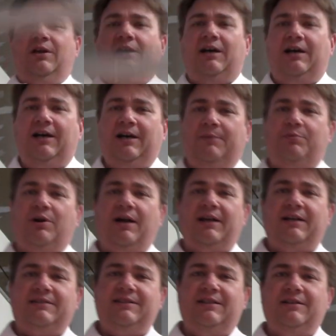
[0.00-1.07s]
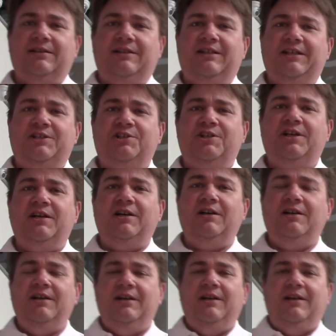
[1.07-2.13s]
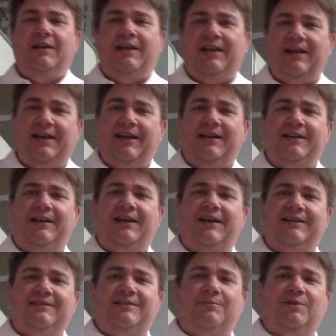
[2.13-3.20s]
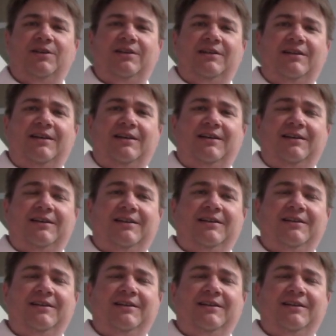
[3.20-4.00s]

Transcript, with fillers: uh, products here in the next year and uh, something uh,